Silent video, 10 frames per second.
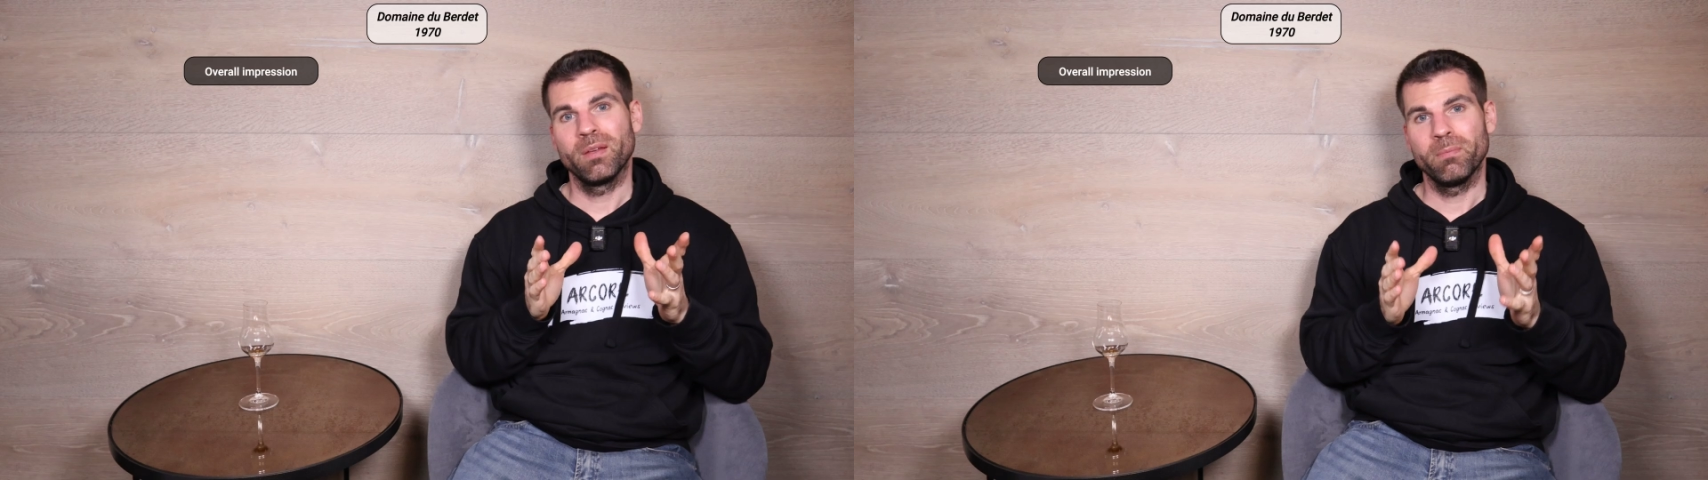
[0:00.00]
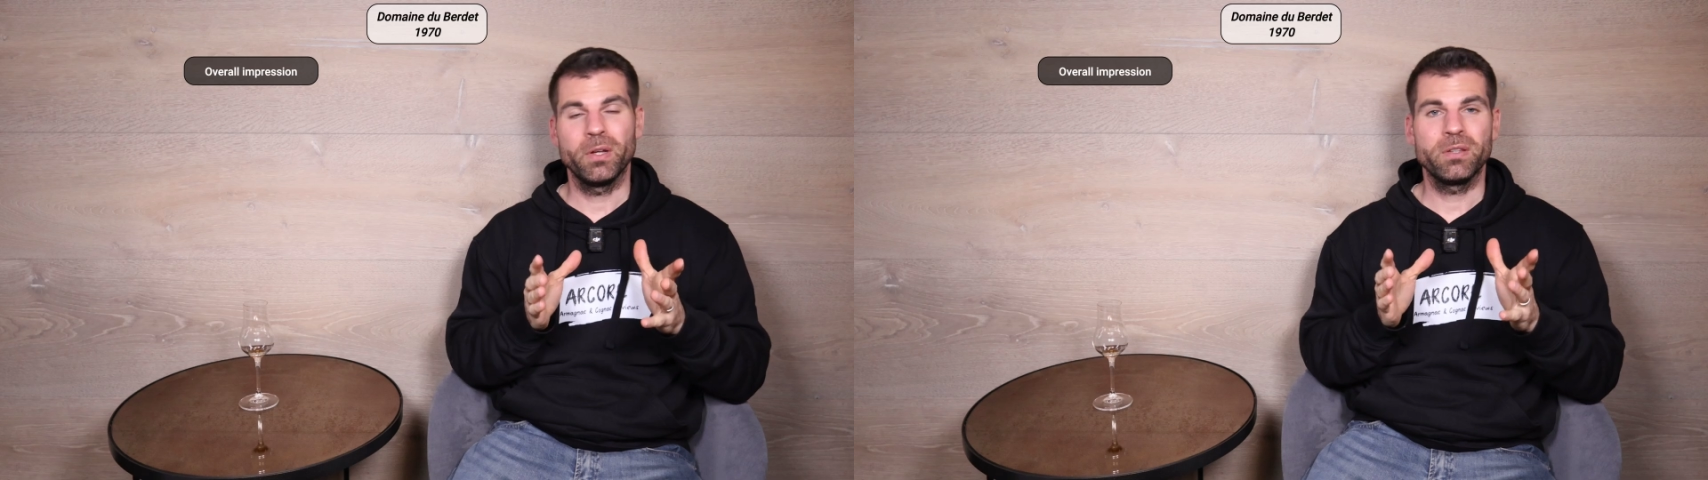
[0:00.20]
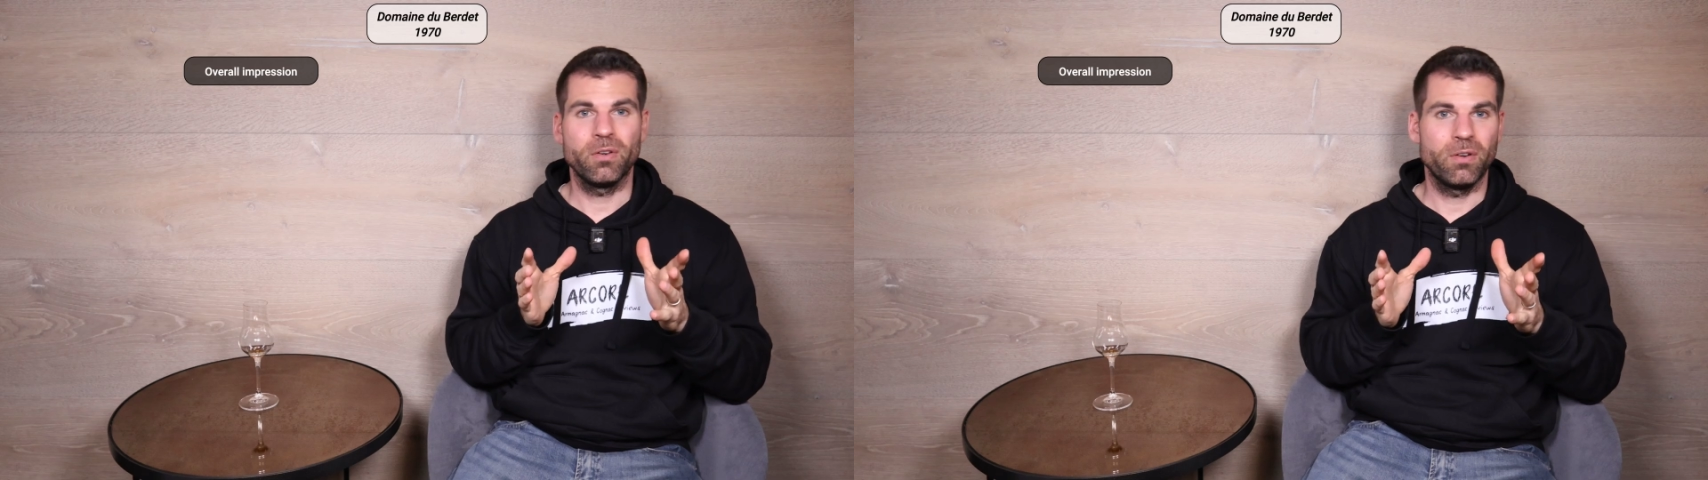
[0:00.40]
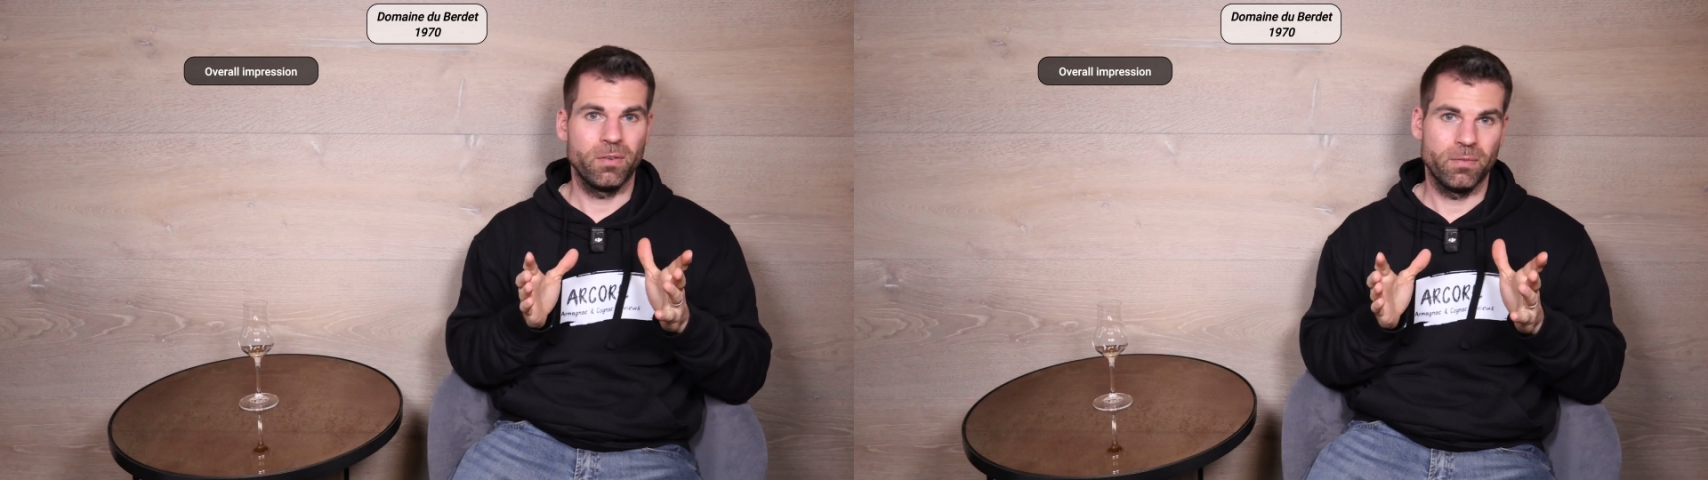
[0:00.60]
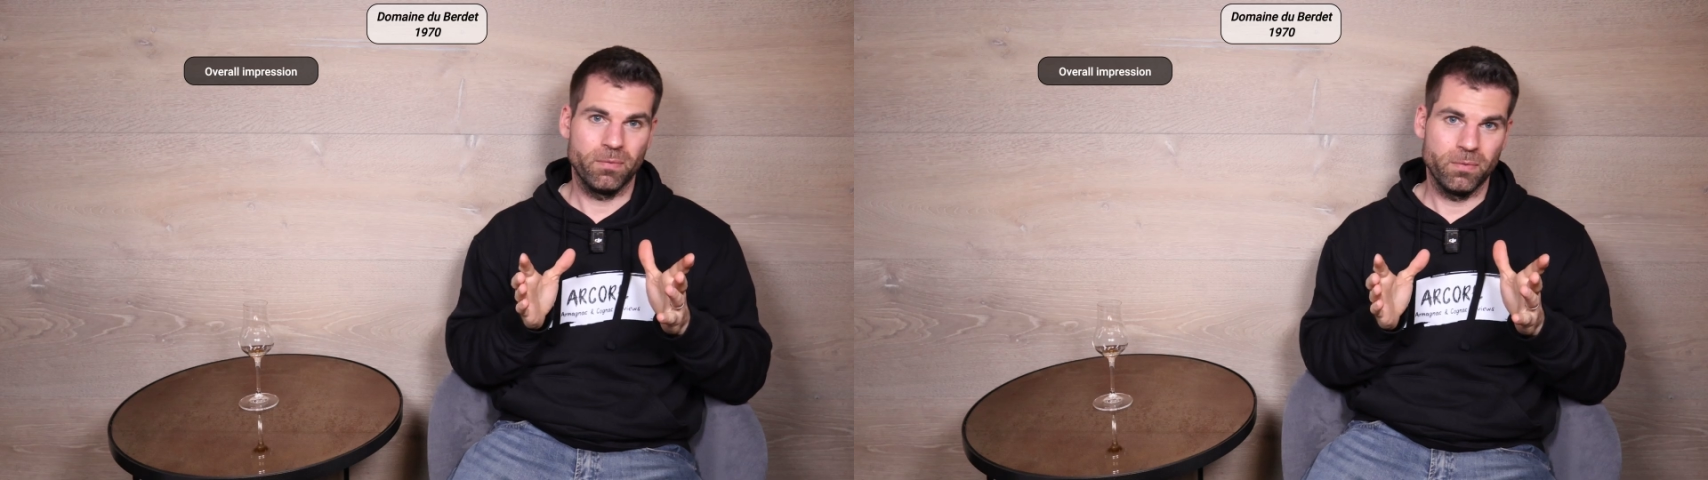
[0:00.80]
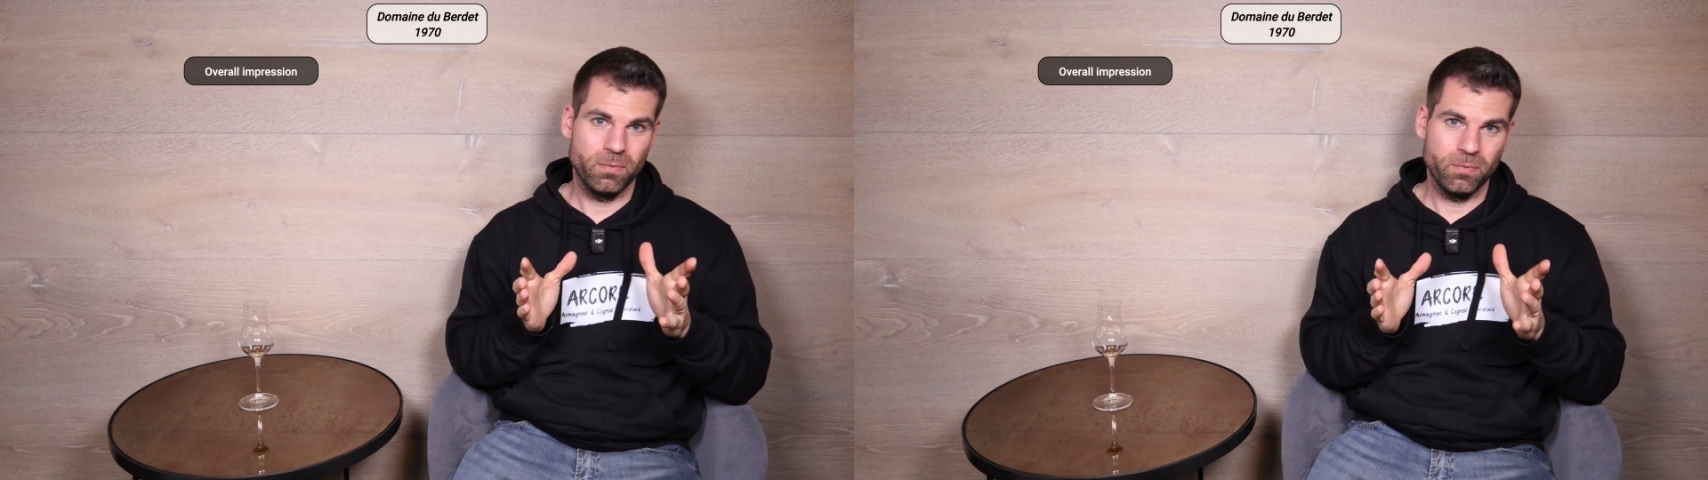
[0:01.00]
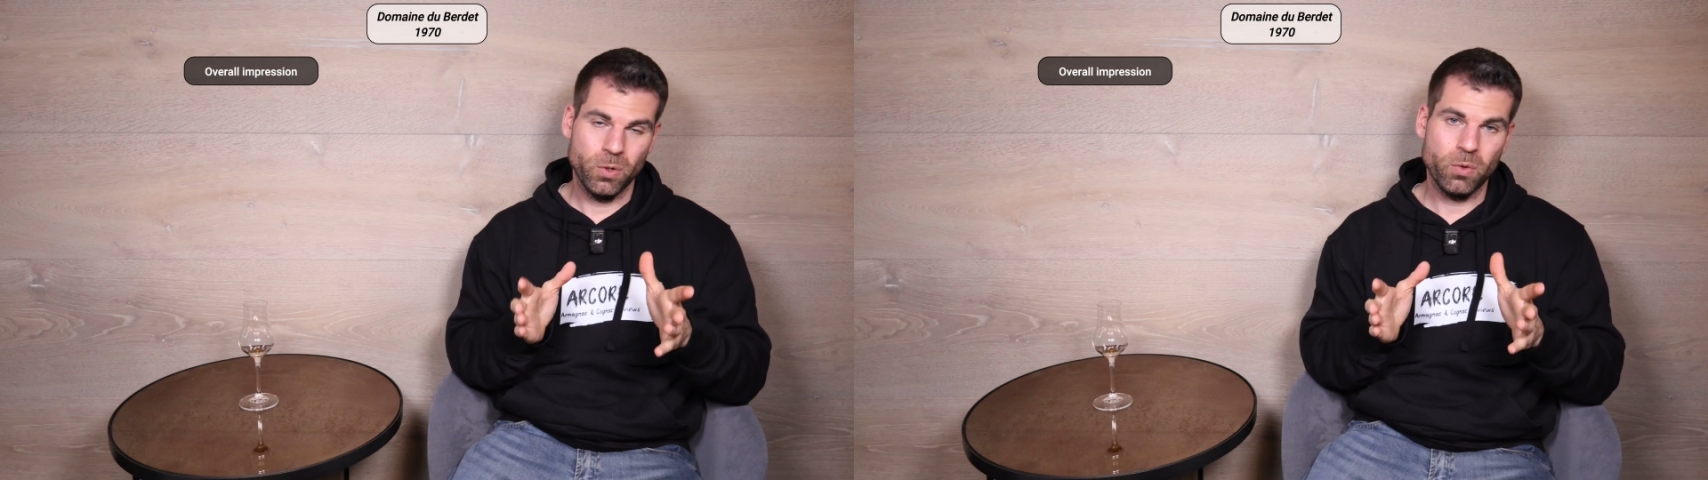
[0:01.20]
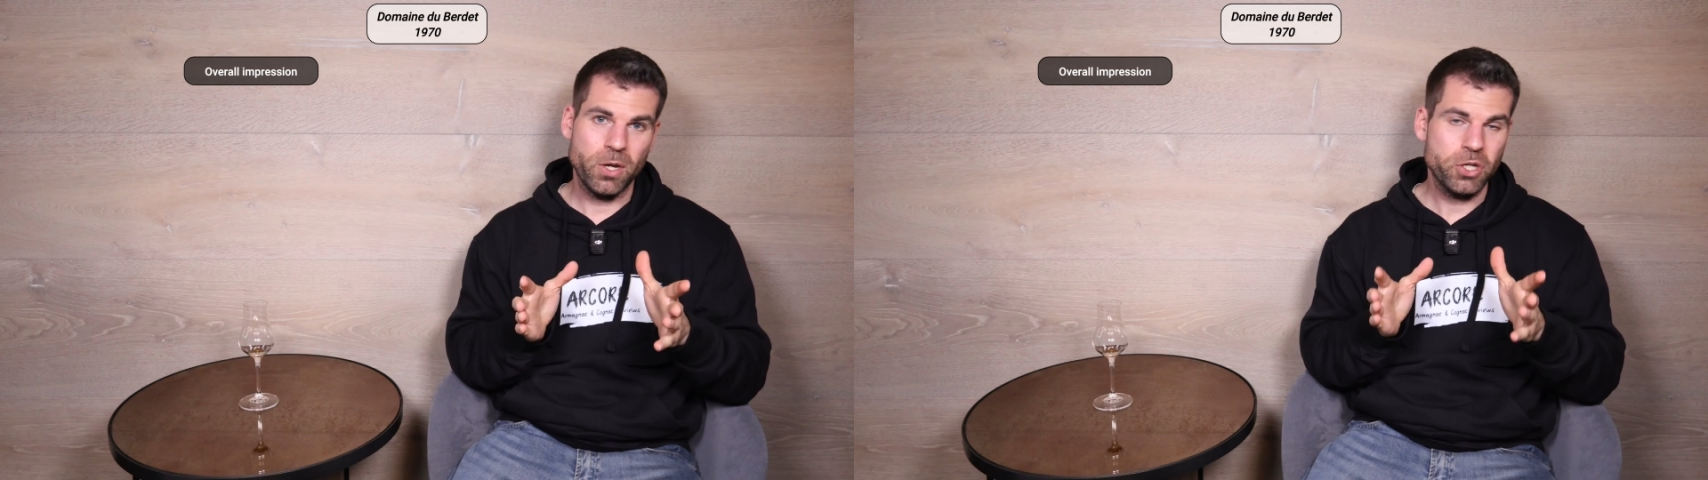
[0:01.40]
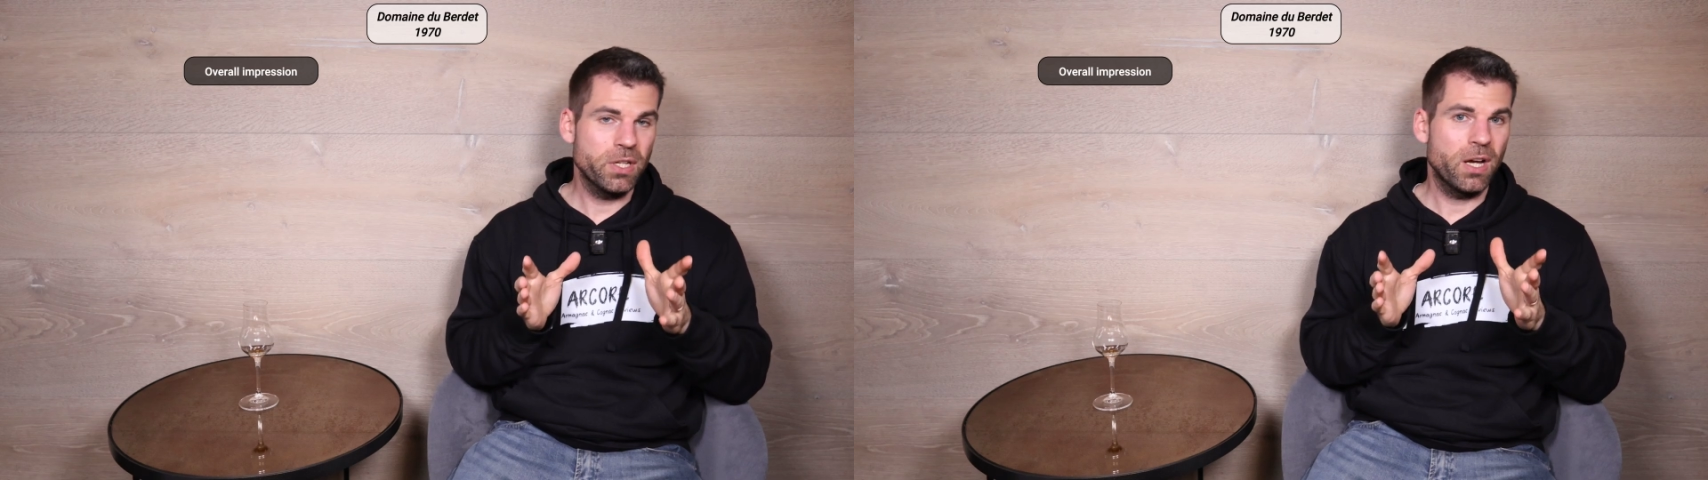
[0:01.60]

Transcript: But no question,